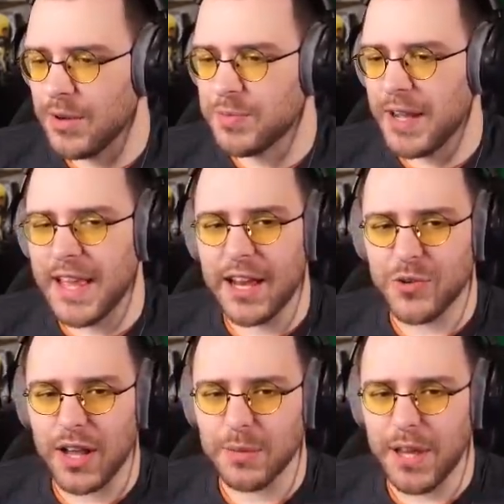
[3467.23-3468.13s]
my dad
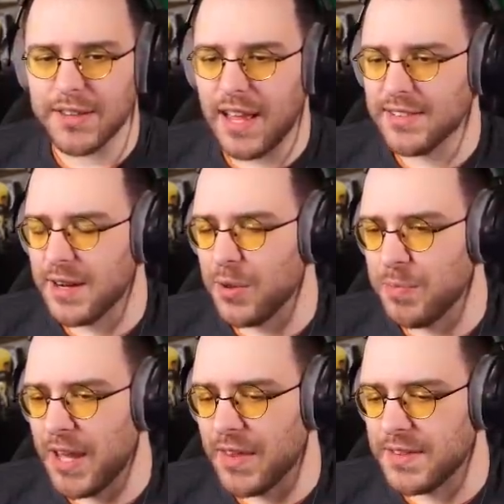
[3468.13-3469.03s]
trying to play Destiny with
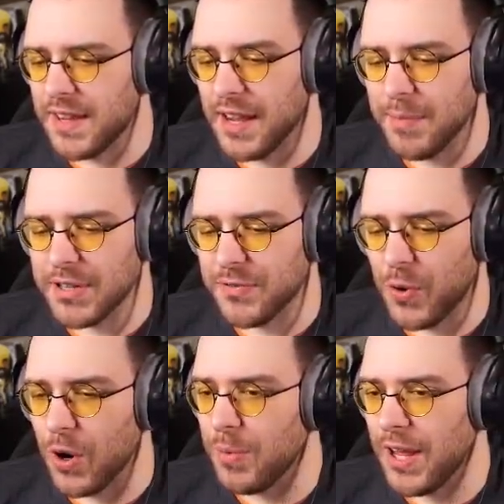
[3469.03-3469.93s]
me and then saying a bunch of
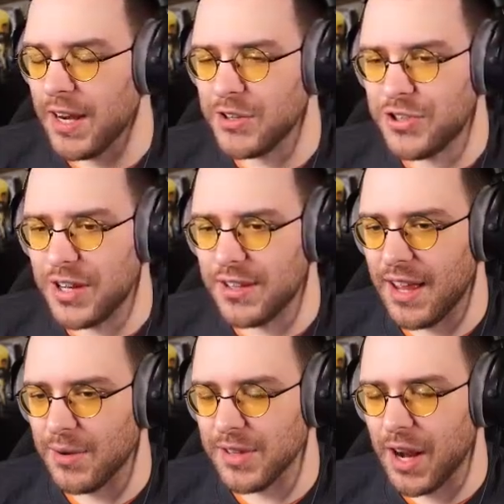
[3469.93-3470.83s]
horrible, heinous shit.
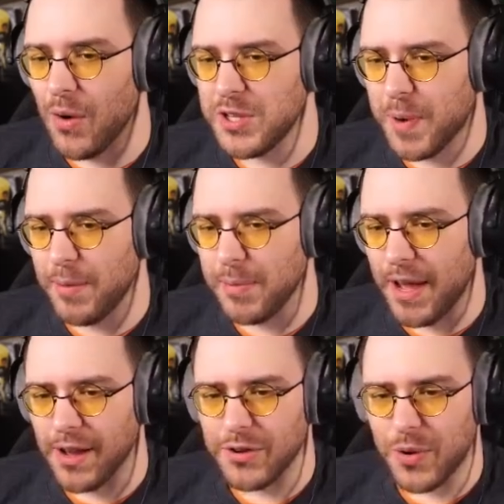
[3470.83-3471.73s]
And I was like, oh, he's probably
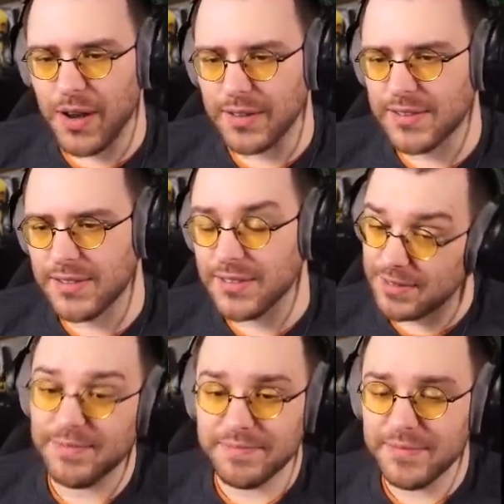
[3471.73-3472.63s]
back on drugs.
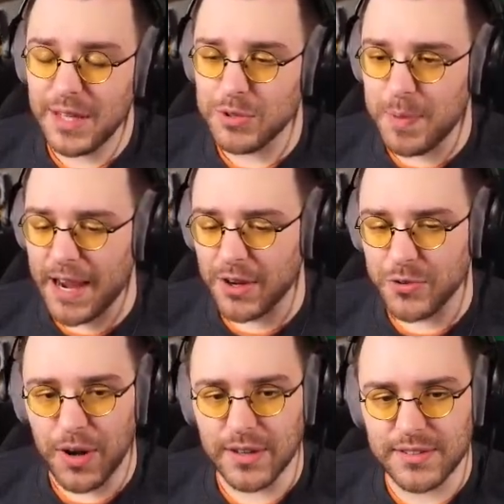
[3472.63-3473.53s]
He was back on
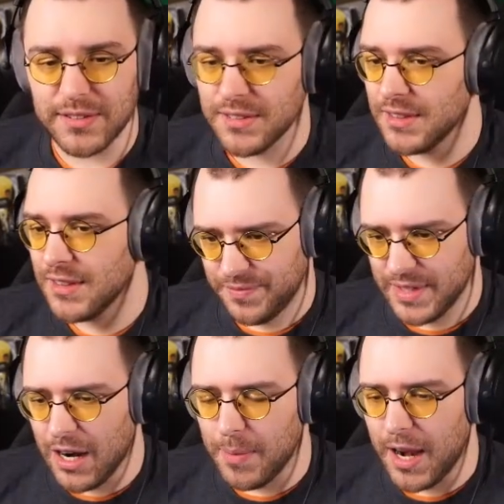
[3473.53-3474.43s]
drugs.
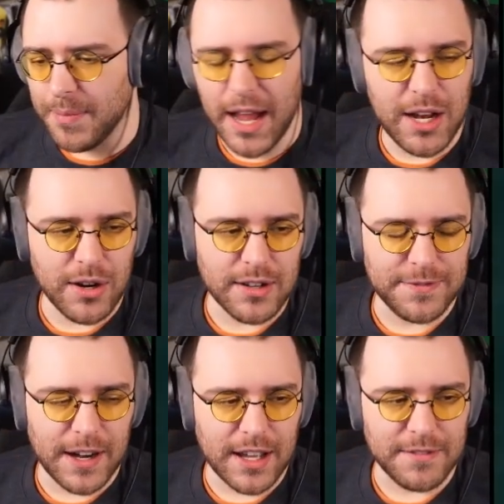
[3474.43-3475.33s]
I don't know, man. I'm not here to
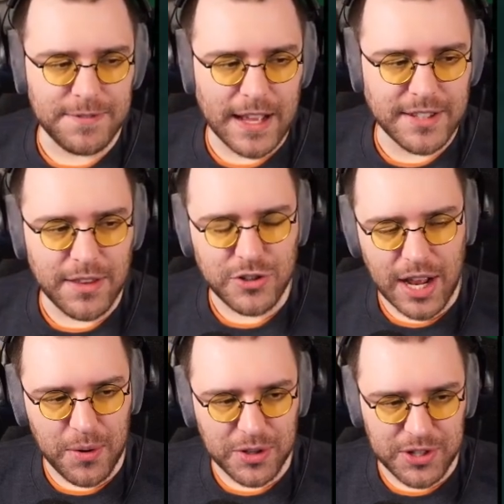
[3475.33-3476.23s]
fucking vent in the
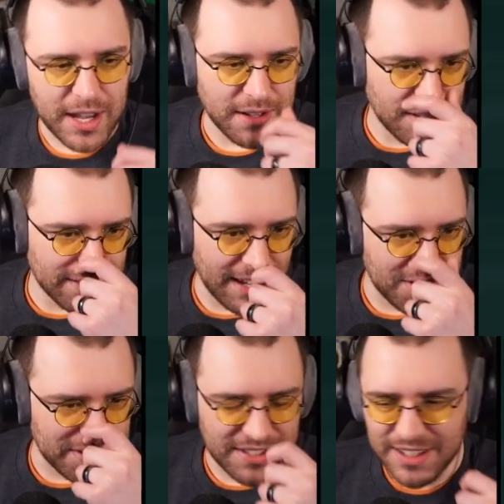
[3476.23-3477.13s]
general channel. I
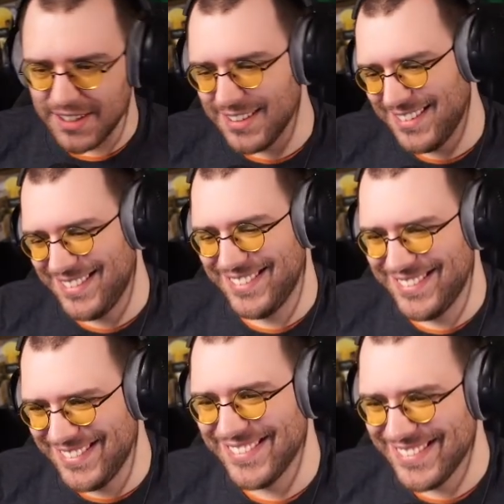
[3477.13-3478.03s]
just,
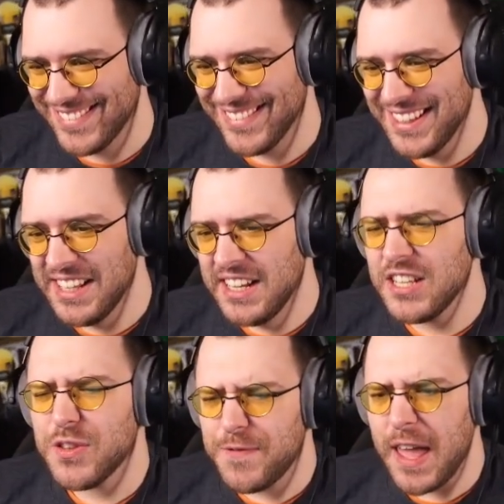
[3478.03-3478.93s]

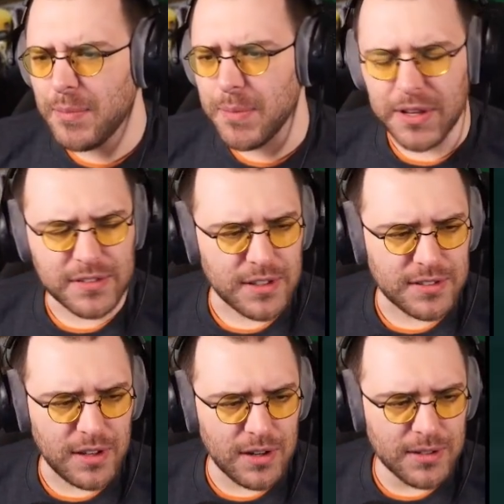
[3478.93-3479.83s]
it's the family
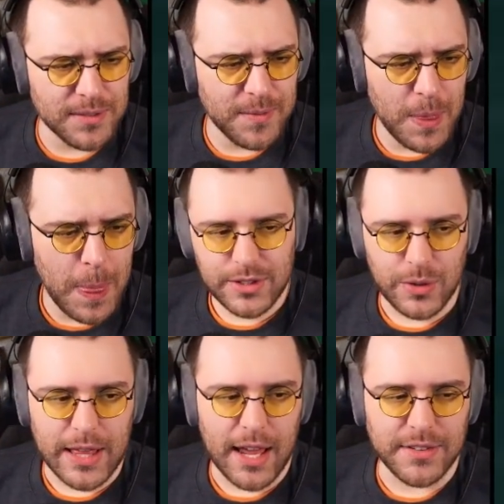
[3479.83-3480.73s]
business,
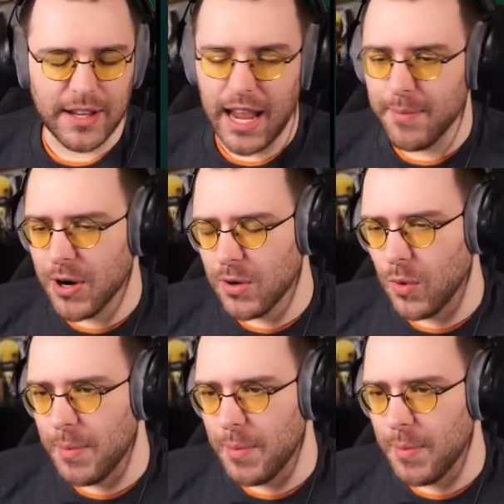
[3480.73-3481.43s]
Your dad is a gamer? Well,